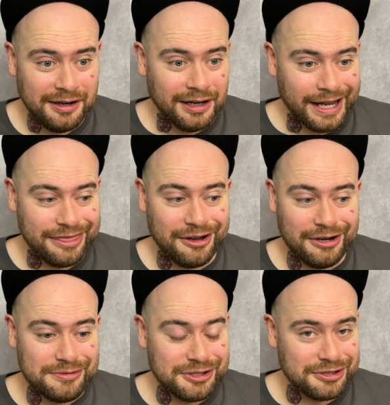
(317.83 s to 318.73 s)
I thought
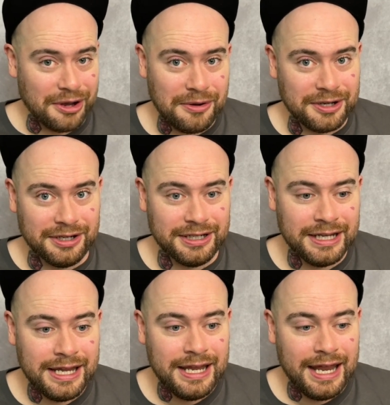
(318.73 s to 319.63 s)
it was so good,
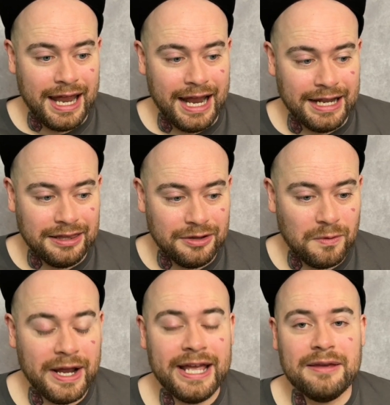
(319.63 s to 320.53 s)
and the
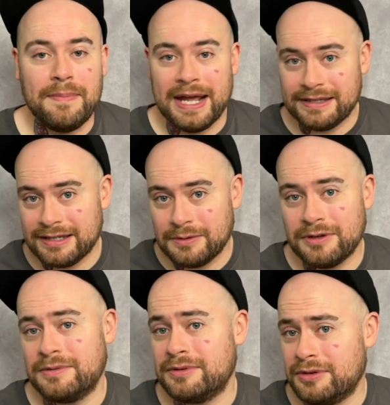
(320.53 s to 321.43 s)
way the pacing
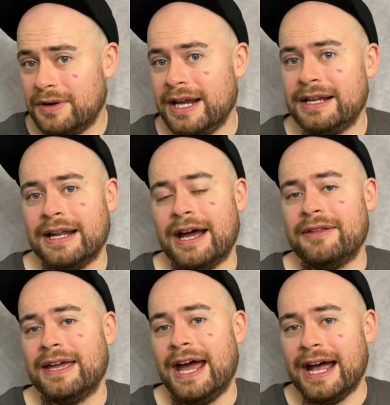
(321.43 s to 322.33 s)
was great, and how
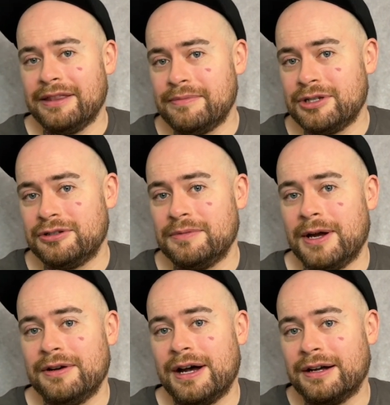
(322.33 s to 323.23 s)
they had the mystery
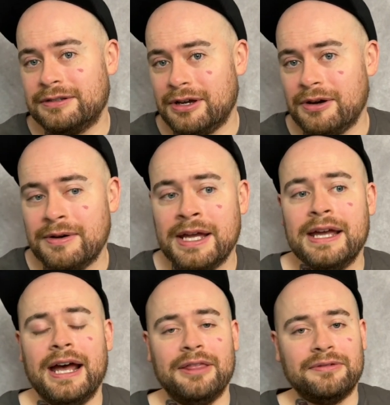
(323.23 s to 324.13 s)
about Cocteau
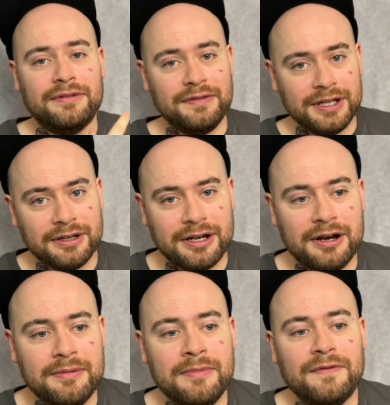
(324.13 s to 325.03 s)
and the reveal
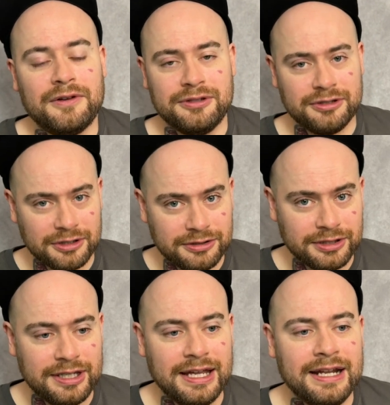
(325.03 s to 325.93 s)
come full circle at
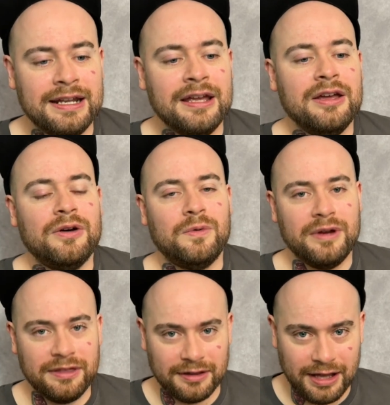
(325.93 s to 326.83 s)
the end
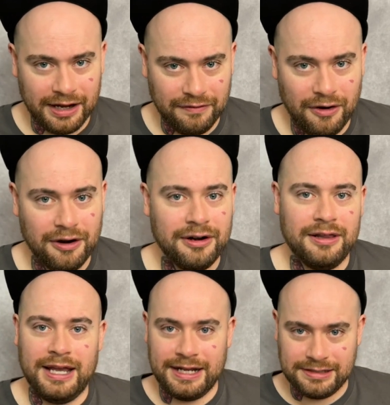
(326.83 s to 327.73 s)
with a lot of heart.
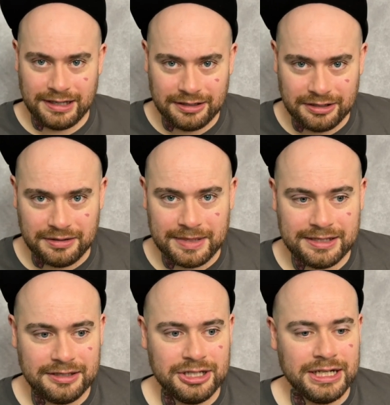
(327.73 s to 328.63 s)
Like I said, the good
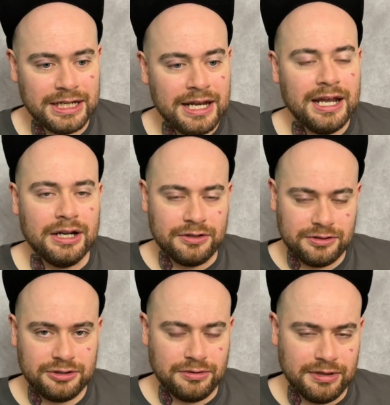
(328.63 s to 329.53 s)
message in it, and
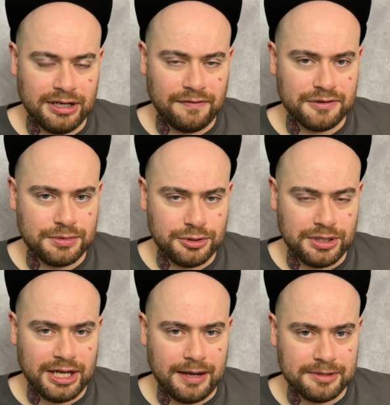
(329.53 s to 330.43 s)
also showing the difference
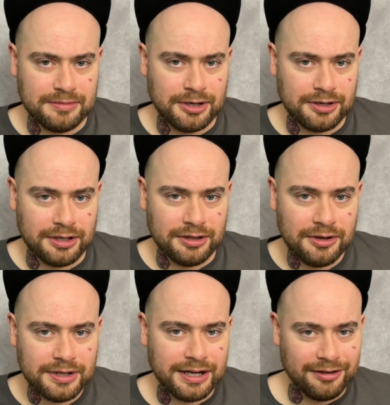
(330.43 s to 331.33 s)
between Captain America and
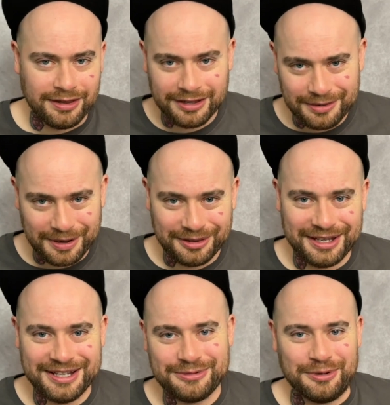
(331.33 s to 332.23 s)
Logan, how they think about
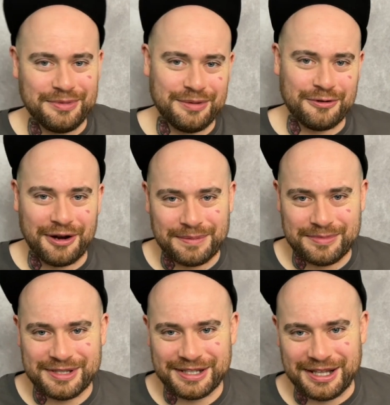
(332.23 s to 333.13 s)
things, one being more
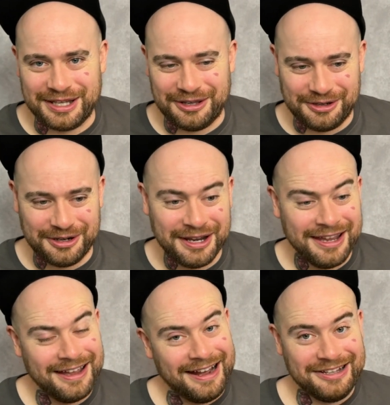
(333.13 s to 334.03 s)
optimistic than the other.
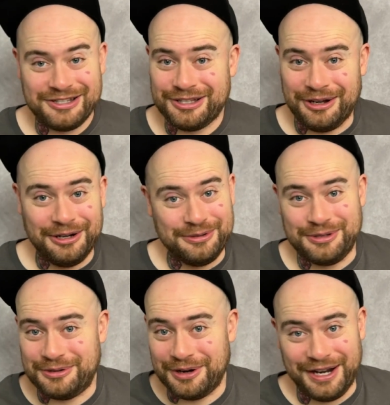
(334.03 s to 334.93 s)
I just thought it was a
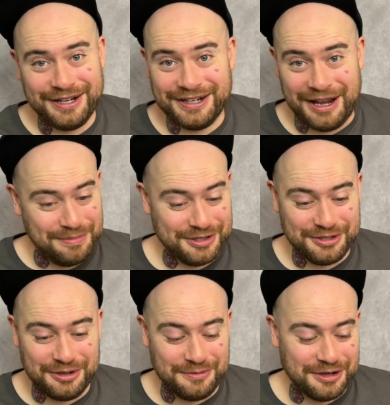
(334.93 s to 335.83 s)
great
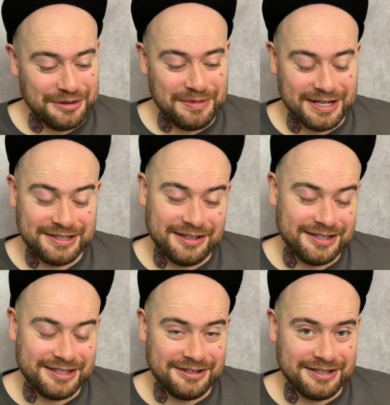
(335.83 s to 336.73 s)
episode and one of the best of the
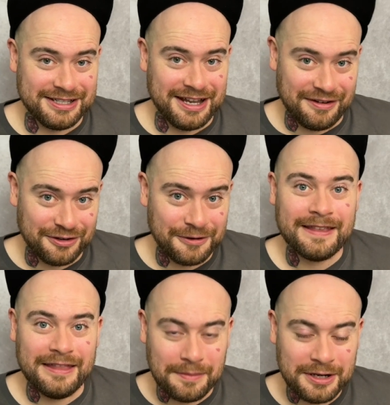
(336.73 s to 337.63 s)
series ever.
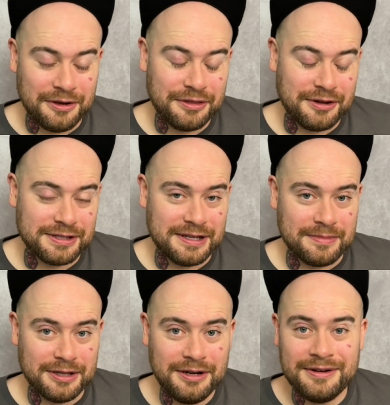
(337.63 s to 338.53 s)
Let me know your thoughts down
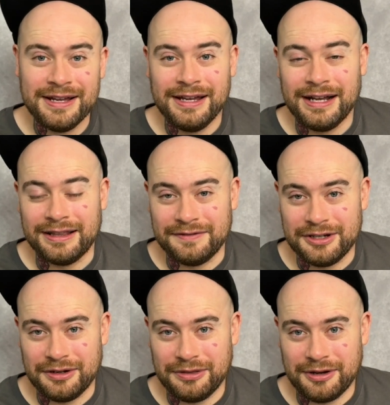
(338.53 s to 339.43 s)
below. I love to
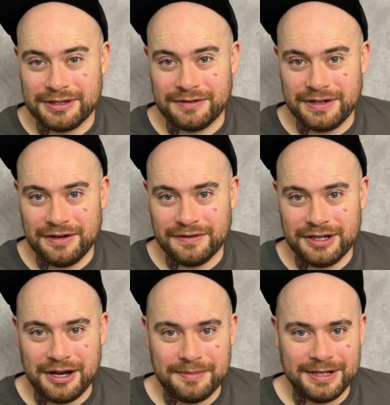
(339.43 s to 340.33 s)
hear your thoughts. I read every
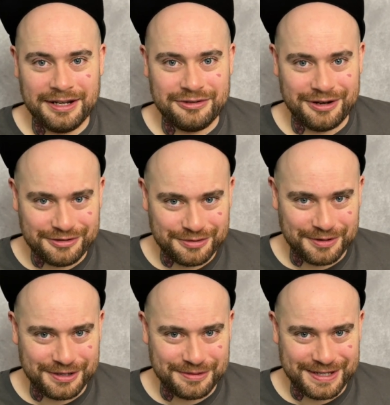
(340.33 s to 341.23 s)
comment. I try to
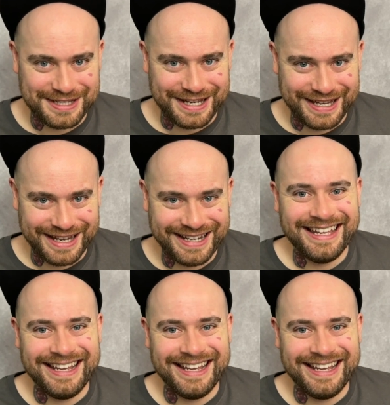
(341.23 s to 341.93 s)
respond to as many as I can.